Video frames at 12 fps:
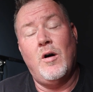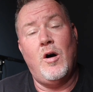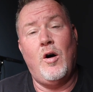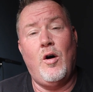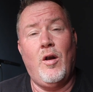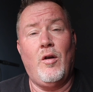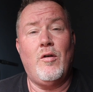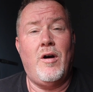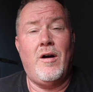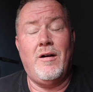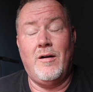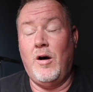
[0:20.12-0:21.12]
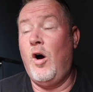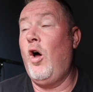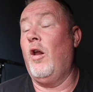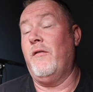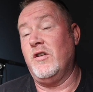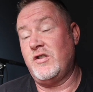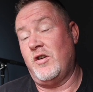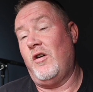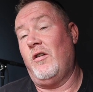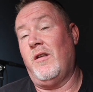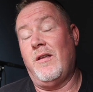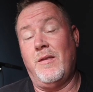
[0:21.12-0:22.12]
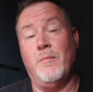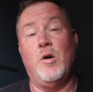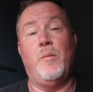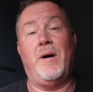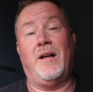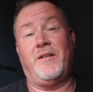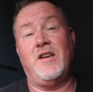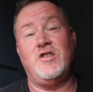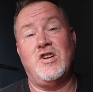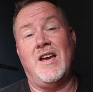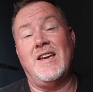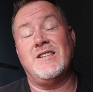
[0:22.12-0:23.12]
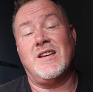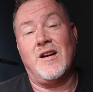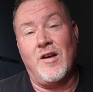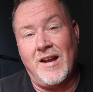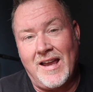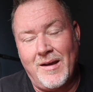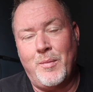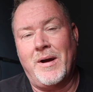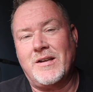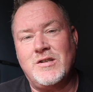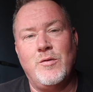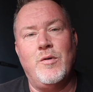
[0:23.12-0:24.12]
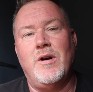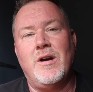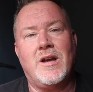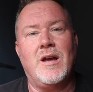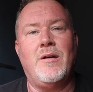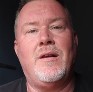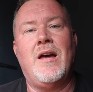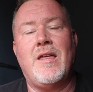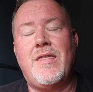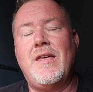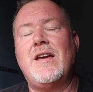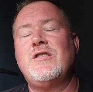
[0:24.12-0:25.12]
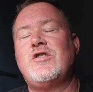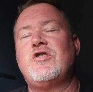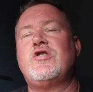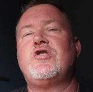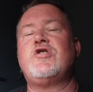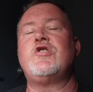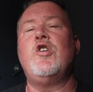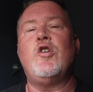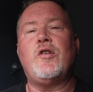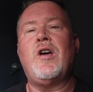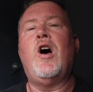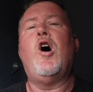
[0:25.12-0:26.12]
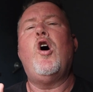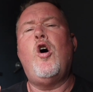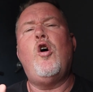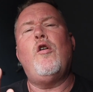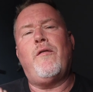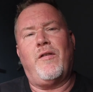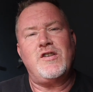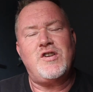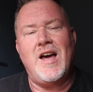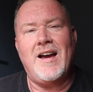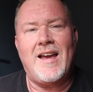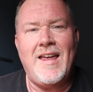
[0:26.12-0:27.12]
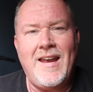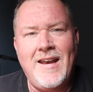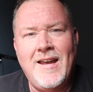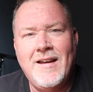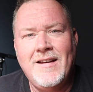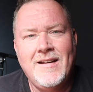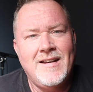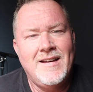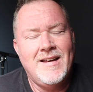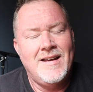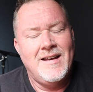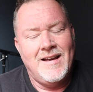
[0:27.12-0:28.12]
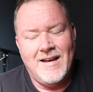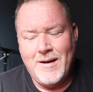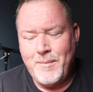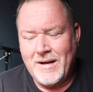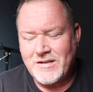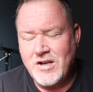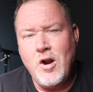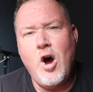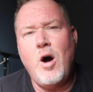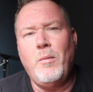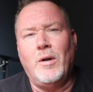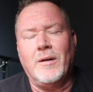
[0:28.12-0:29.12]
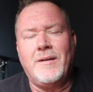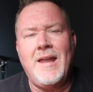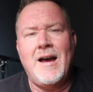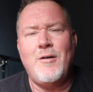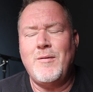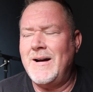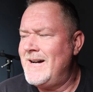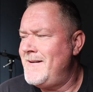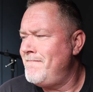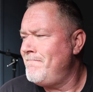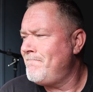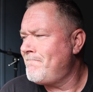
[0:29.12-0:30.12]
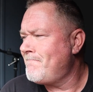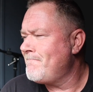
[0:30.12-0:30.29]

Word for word: all of, uh, all of us, all the mobile DJs are going to get back to work and uh, things should hopefully start getting uh, back to normal. Now, um,